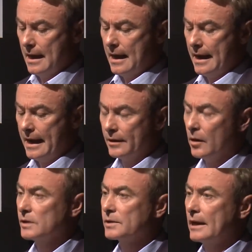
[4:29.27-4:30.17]
And
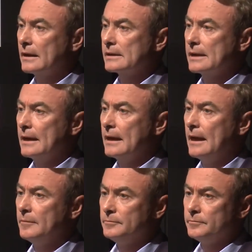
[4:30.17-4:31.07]
also, I got to say,
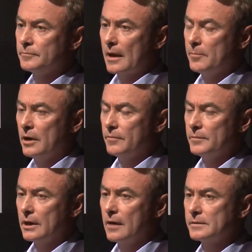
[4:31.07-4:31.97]
apart from the
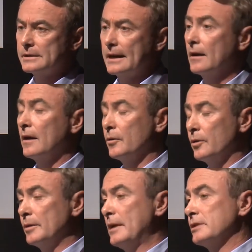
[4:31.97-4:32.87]
conference I
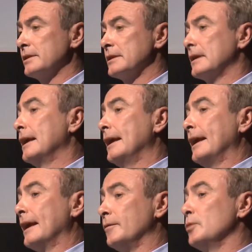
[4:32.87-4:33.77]
already mentioned,
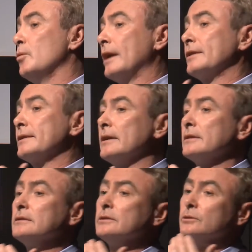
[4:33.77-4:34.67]
if you want
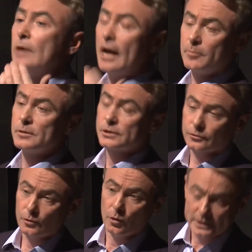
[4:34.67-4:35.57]
to help us
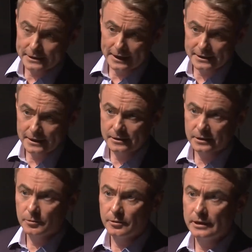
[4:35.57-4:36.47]
grow this data science
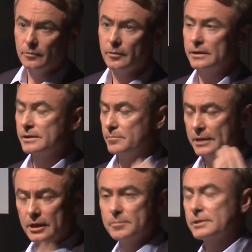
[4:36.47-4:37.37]
community, whether it's
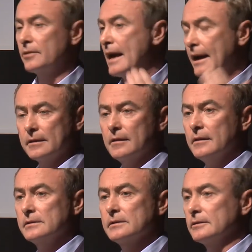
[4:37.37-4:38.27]
meetups or
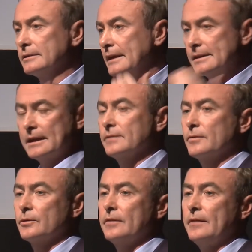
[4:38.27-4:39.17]
hackathons or data science for
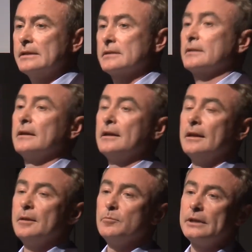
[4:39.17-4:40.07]
good events,
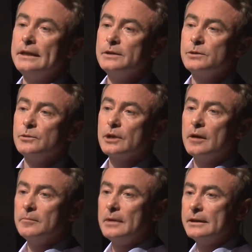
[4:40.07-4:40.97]
please do
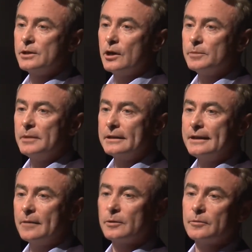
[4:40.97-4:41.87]
come and talk to me at the
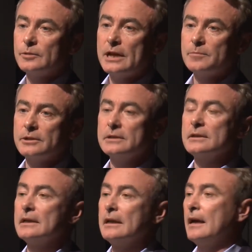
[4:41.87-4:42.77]
networking reception,
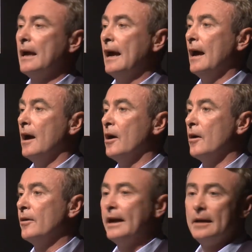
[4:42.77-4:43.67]

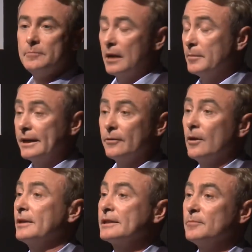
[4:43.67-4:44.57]
or I'll be here all
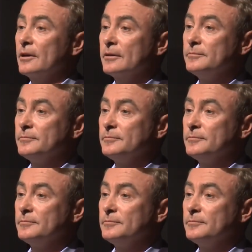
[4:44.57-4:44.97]
day tomorrow.